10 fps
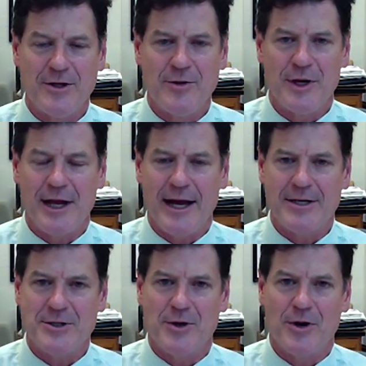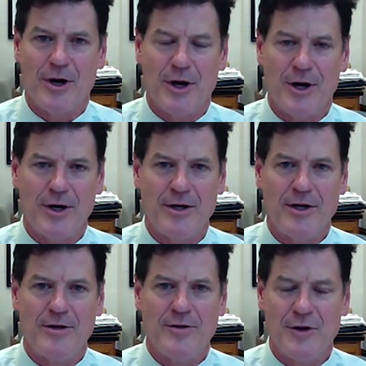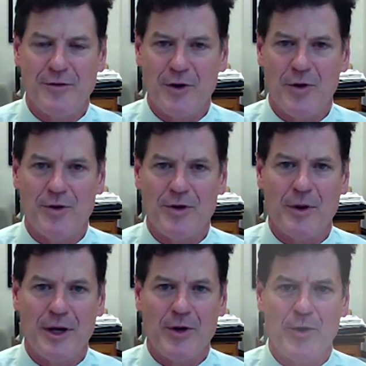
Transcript: you can ask your hard, difficult clinical